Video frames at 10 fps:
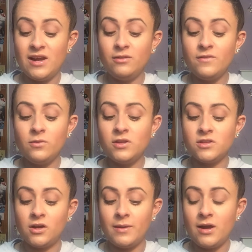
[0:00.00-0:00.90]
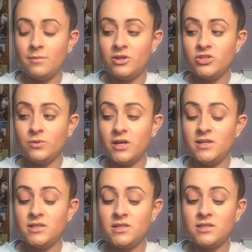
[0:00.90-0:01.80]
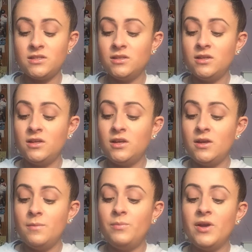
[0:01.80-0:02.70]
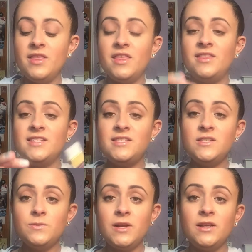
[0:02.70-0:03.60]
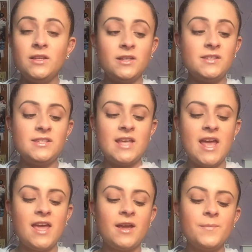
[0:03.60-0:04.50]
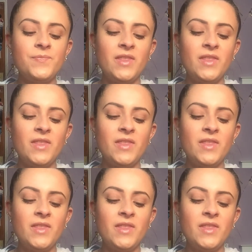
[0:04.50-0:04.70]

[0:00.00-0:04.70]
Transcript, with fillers: I don't even want to talk about how much it was, but this is what it looks like.